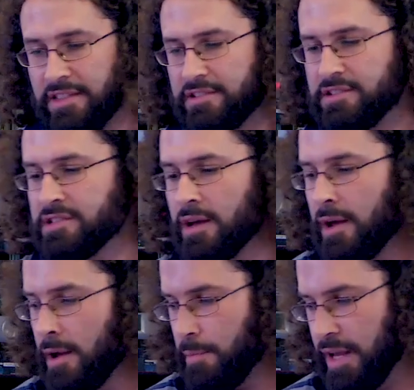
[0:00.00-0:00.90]
of methods
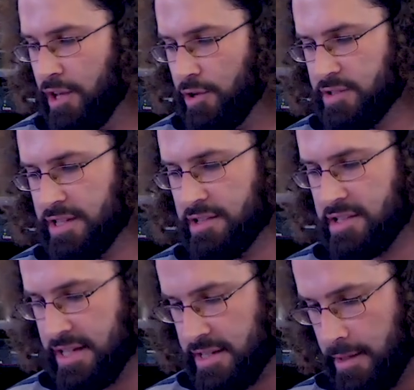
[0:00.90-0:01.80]
being used
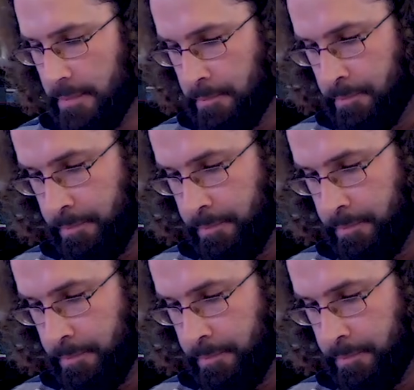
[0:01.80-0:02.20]
in the setting.